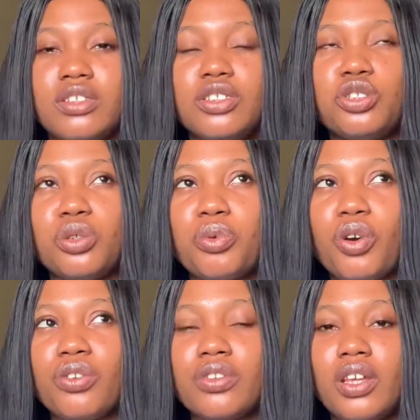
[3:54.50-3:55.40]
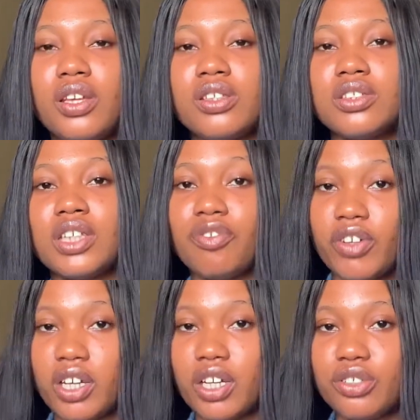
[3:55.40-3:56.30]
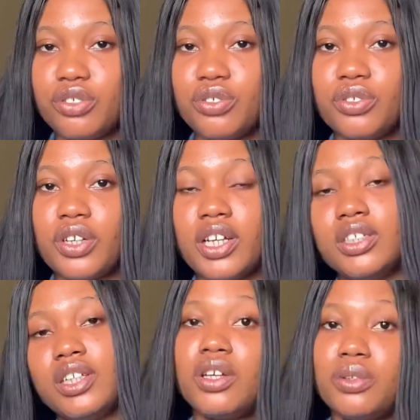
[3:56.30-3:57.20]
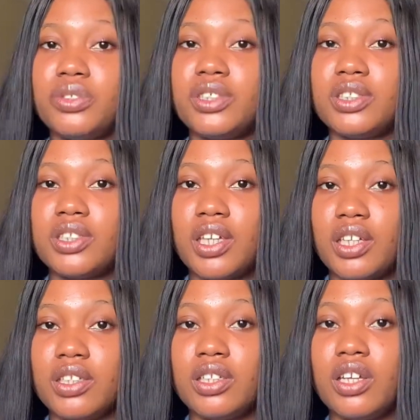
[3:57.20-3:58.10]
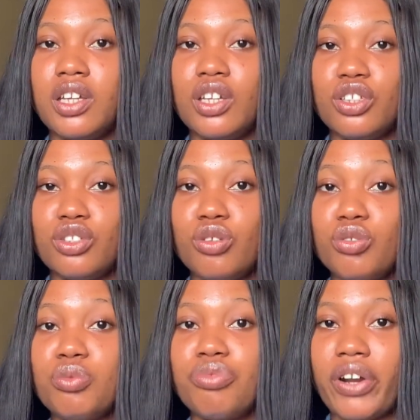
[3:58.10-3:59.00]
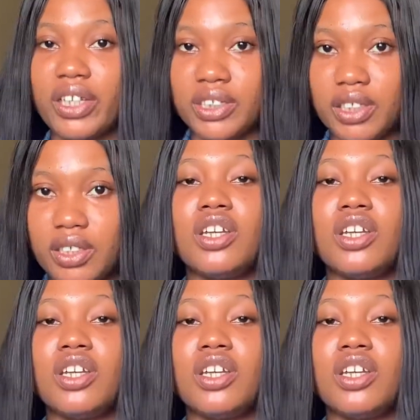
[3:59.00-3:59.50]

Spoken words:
This soap contains avocado and helps the skin to look brighter.